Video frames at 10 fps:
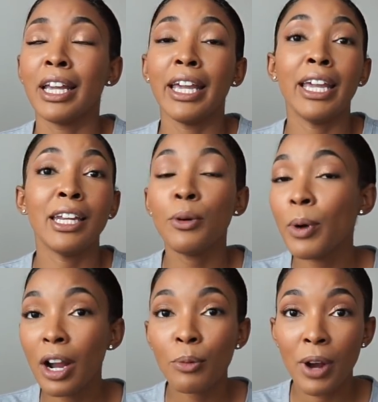
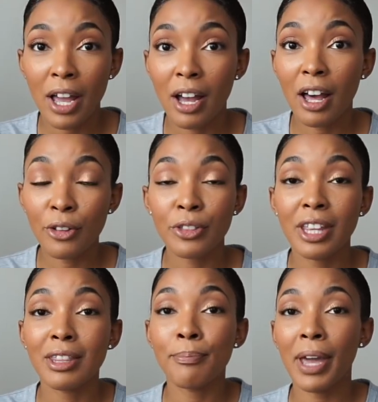anywhere other
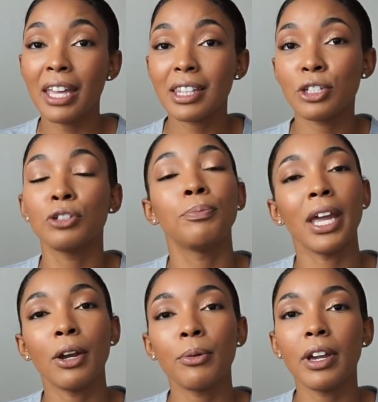than the bank that you
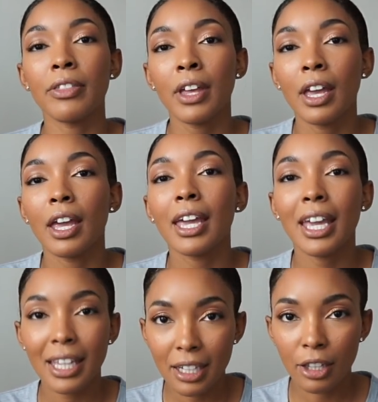bank with
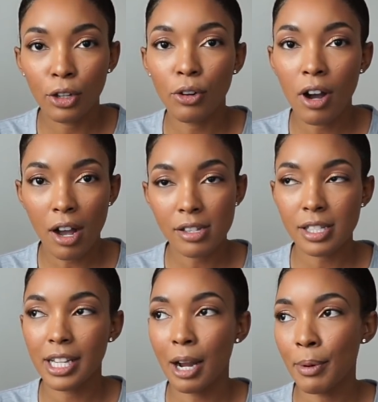can get a little
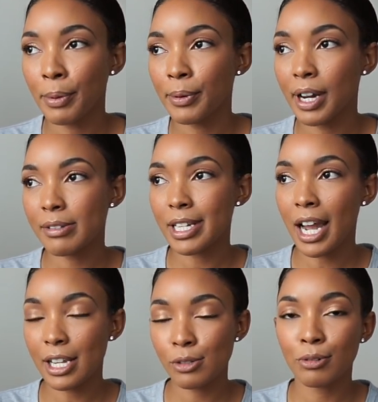costly. I remember when I was in
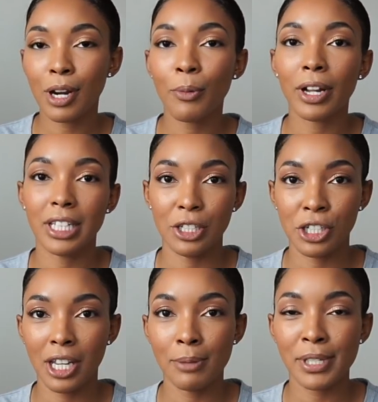high school and I worked at
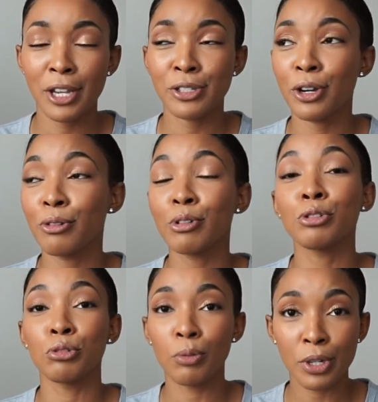Champs, I used to go to a
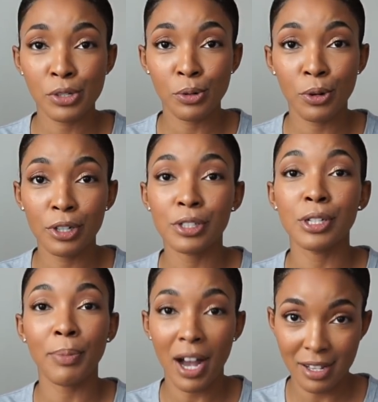jewelry store to
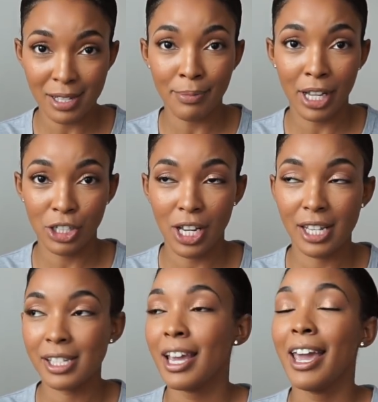deposit my
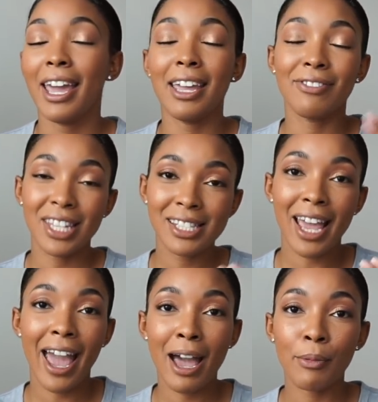checks. If this
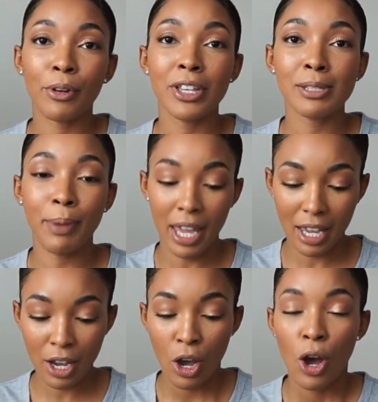app or this
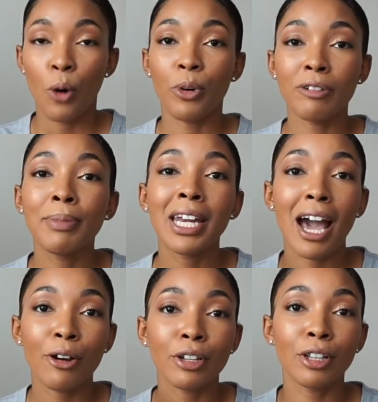bank would have been
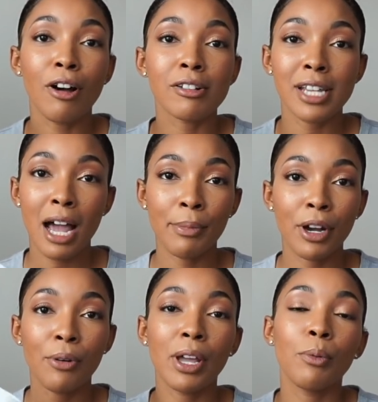out a long time
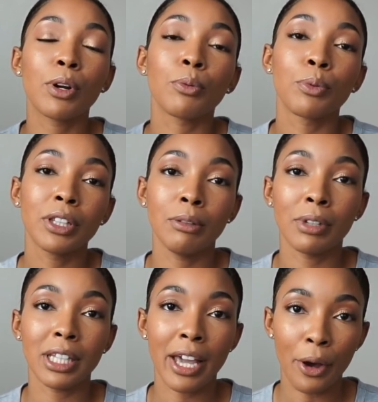ago, it would have really,
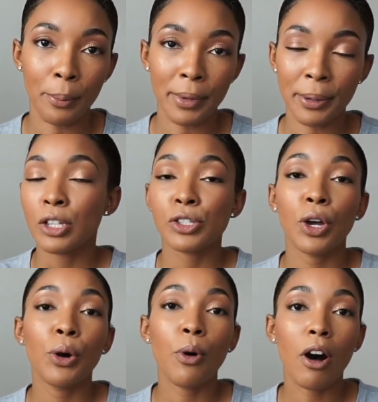really helped me.
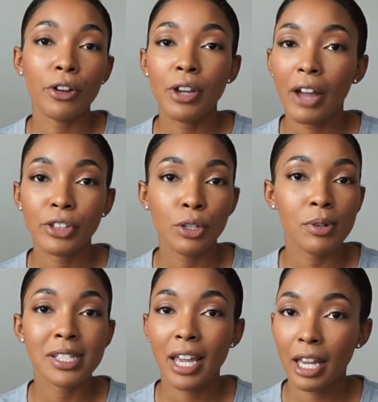So all you have to do
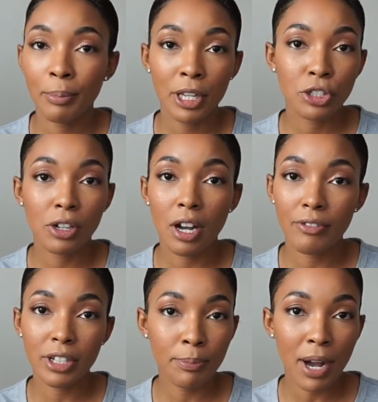is take a picture
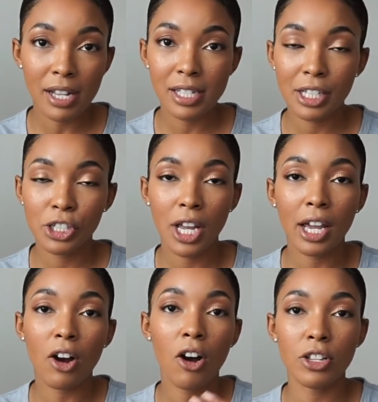of the deposited
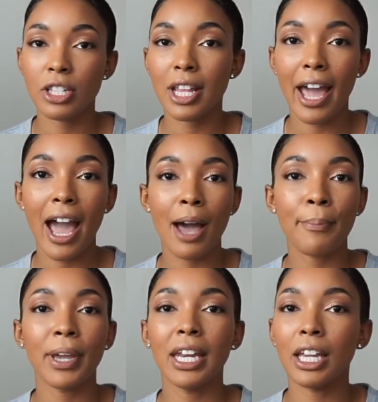check onto the
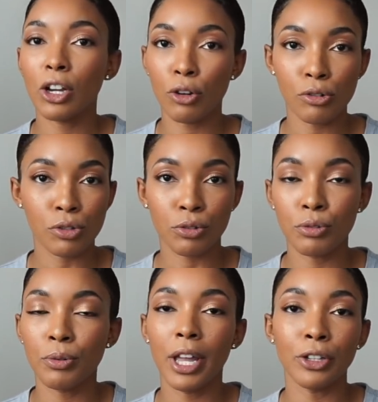app and it goes
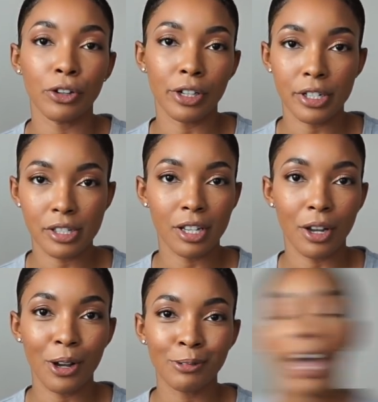through and you're good to
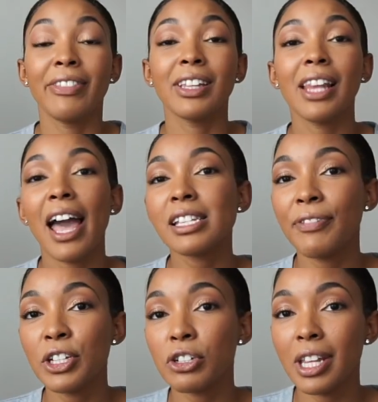go. And the last
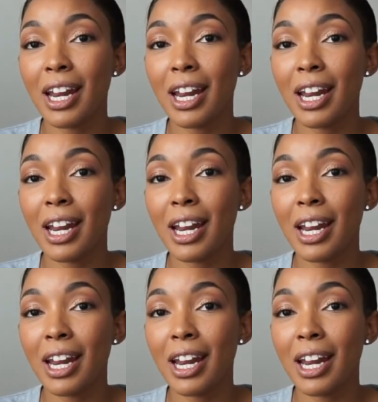feature that